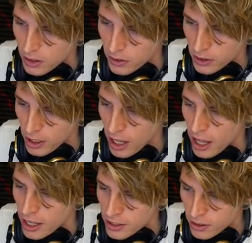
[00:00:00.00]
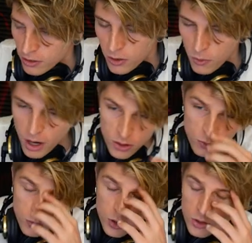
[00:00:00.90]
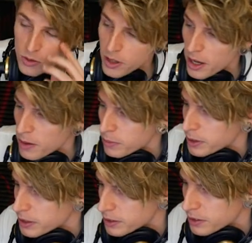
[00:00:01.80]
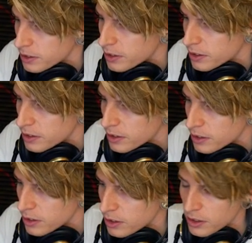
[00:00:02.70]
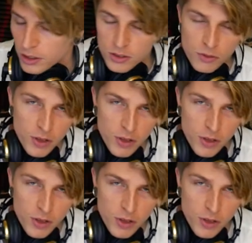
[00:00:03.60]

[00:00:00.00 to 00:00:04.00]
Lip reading: online. Don't know why you'd want to do that, but there's a